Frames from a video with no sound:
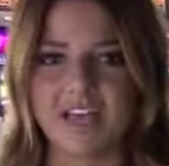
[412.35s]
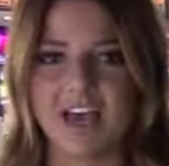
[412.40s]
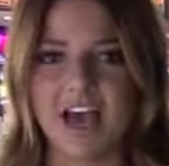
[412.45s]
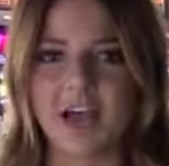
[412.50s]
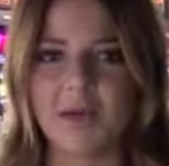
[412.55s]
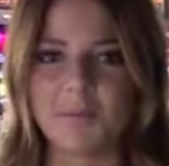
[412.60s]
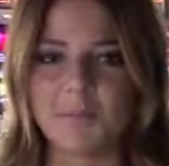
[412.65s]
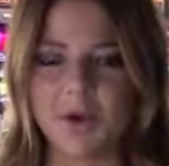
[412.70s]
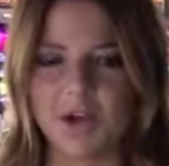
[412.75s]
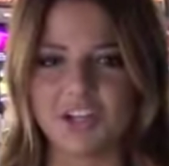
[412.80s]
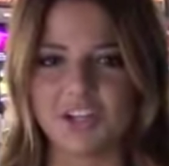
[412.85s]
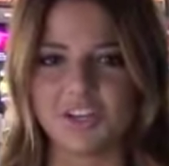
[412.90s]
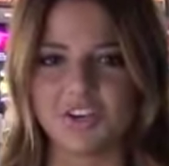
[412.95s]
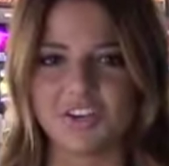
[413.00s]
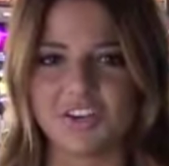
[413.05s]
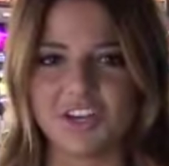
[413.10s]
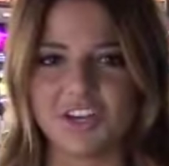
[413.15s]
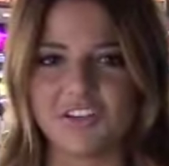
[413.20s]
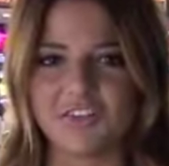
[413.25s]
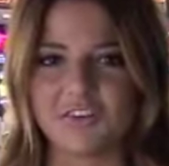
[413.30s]
I'm Bonnie
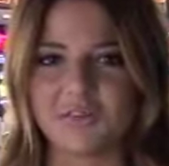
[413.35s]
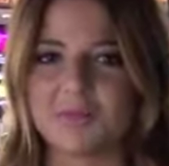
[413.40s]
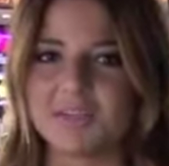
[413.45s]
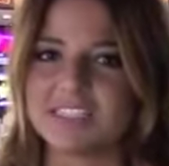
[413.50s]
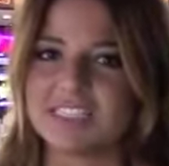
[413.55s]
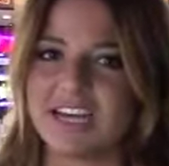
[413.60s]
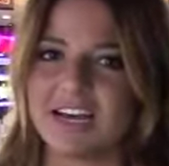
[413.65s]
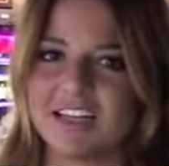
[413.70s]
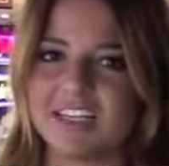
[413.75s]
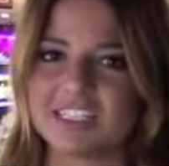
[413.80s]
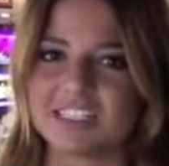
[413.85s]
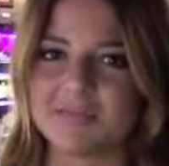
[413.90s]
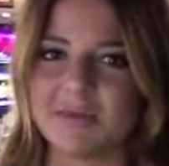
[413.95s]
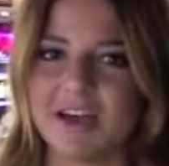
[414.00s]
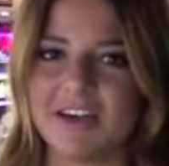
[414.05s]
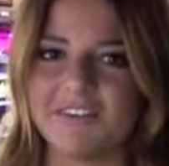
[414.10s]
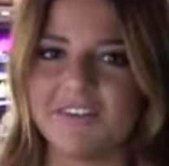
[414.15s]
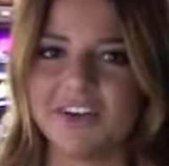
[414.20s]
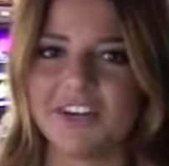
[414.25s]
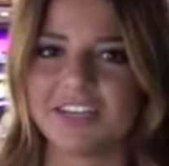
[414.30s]
Oleg from the Dallas
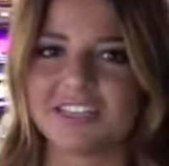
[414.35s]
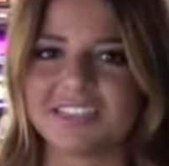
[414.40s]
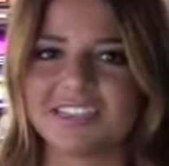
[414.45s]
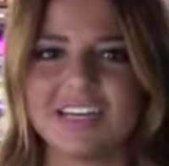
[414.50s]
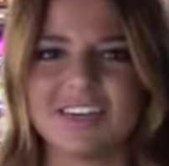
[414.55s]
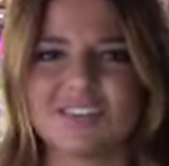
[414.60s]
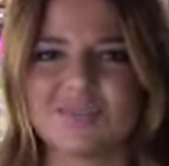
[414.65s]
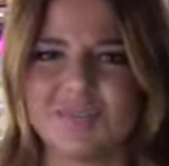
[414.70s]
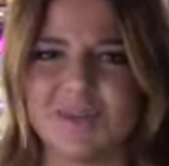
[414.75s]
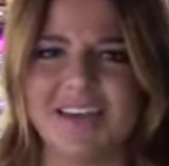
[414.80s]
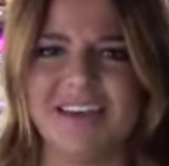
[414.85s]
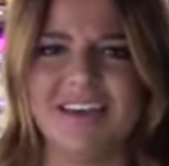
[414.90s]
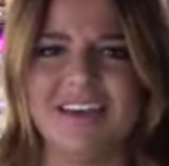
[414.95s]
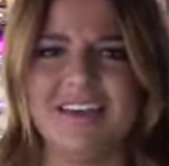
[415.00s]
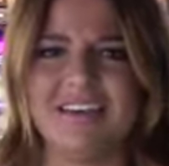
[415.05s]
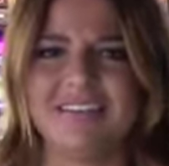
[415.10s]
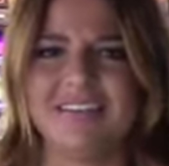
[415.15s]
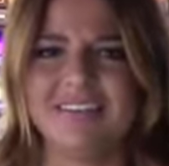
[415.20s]
Mavericks. That's bad.